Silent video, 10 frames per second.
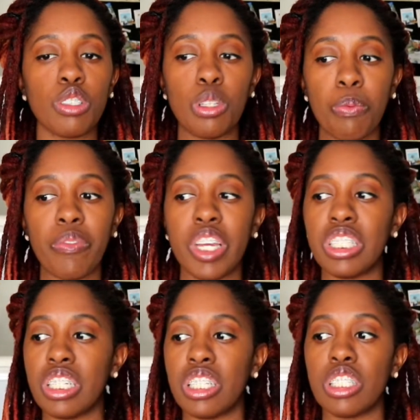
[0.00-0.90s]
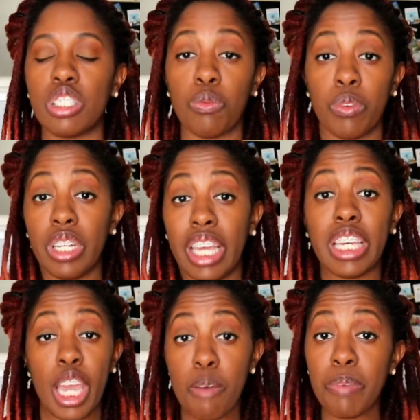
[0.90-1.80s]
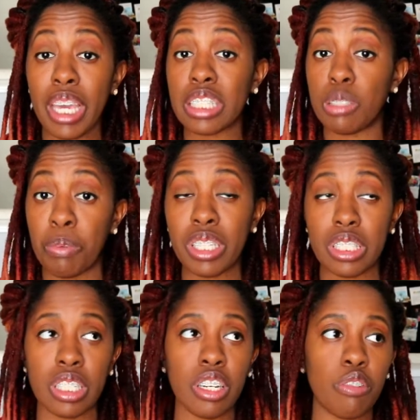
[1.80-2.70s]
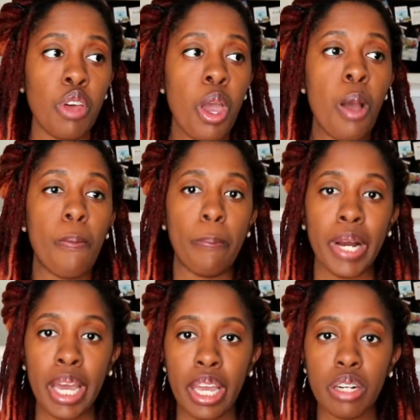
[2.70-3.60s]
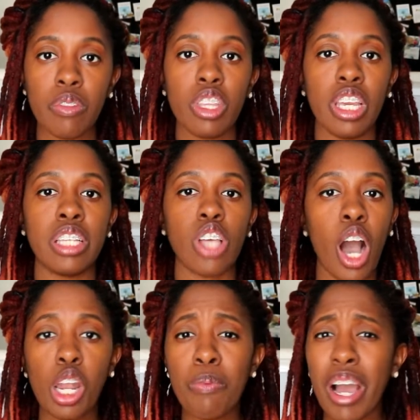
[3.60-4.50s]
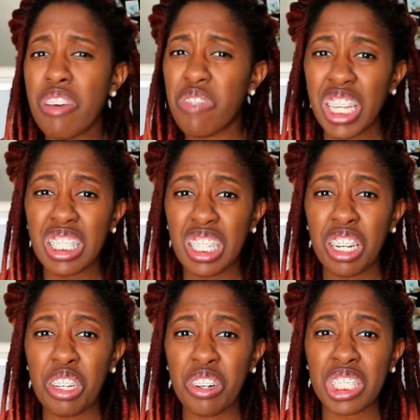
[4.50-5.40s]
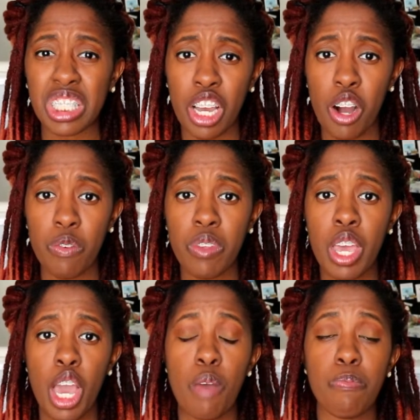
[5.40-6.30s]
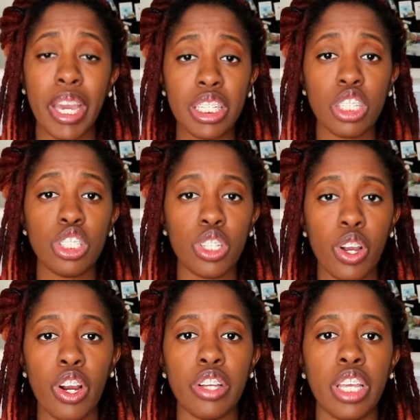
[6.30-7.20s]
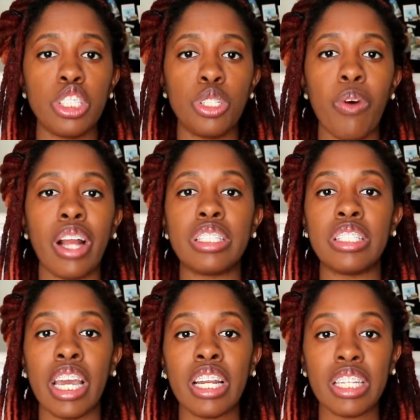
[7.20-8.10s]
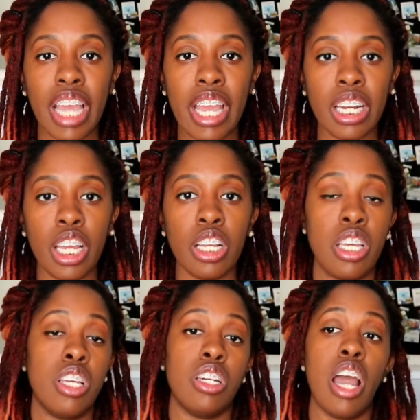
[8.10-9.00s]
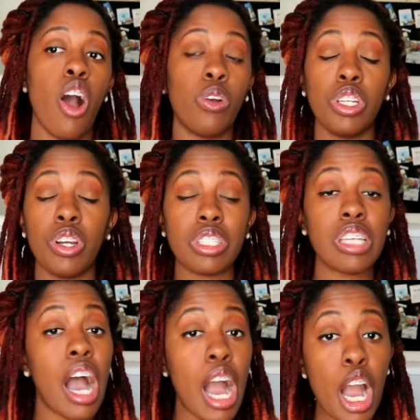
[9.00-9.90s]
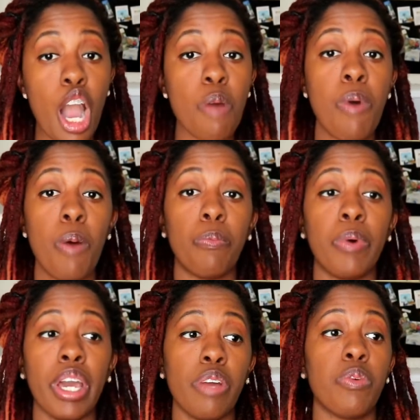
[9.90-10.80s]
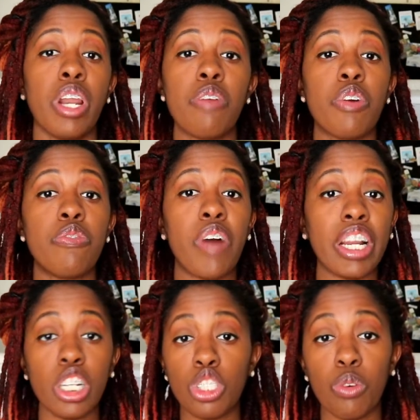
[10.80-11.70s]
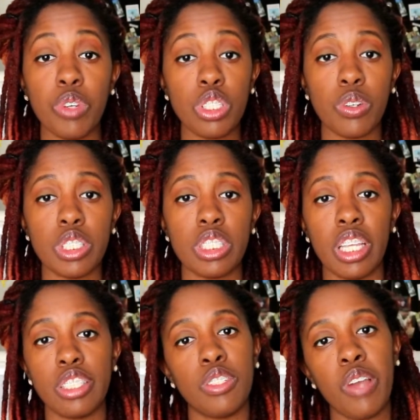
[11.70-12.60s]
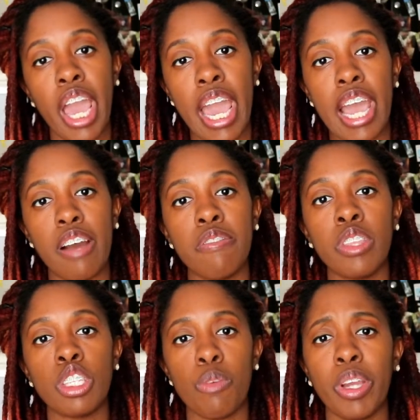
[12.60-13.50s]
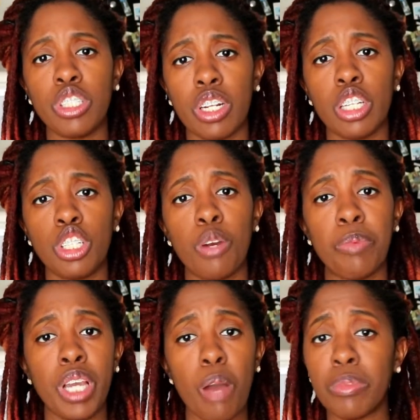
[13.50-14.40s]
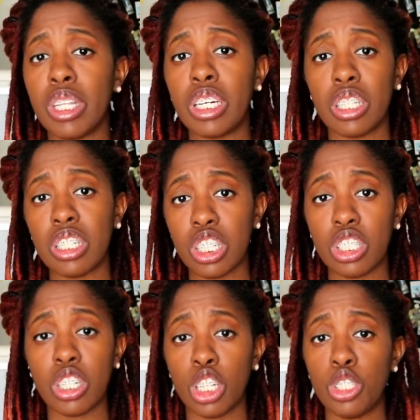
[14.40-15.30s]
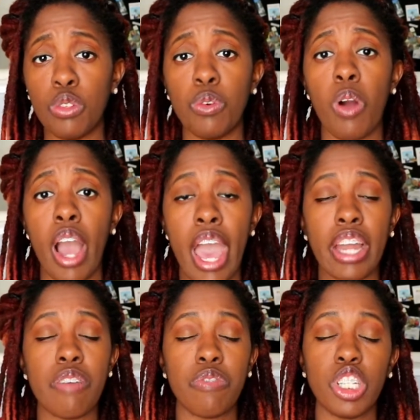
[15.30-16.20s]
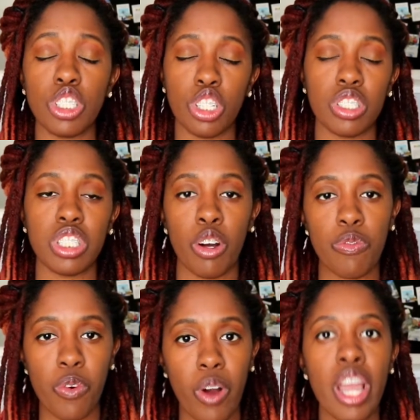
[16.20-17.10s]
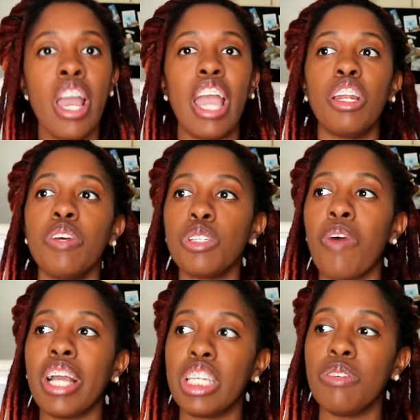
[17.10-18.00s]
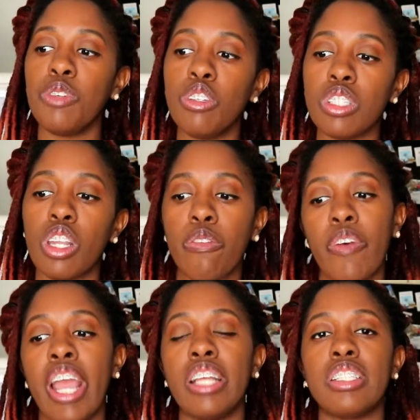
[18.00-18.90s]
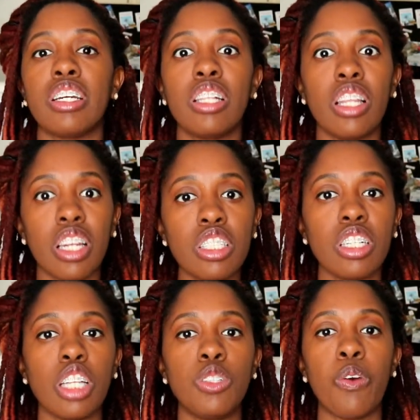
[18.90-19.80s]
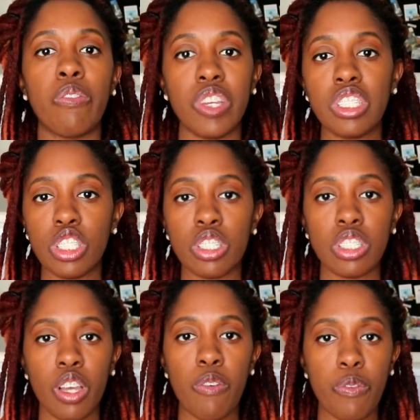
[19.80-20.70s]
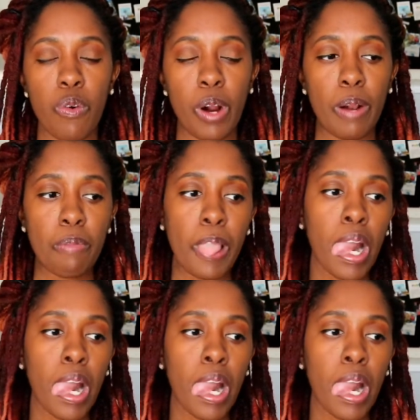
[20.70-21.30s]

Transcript: supervision is really it can be expensive but it's all about investing in yourself and making sure that you are dedicating not only your time but whatever financial resources that you have to make sure that you're becoming the clinician that you had envisioned yourself for and the reason why I keep using the phrase the clinician that you envisioned yourself for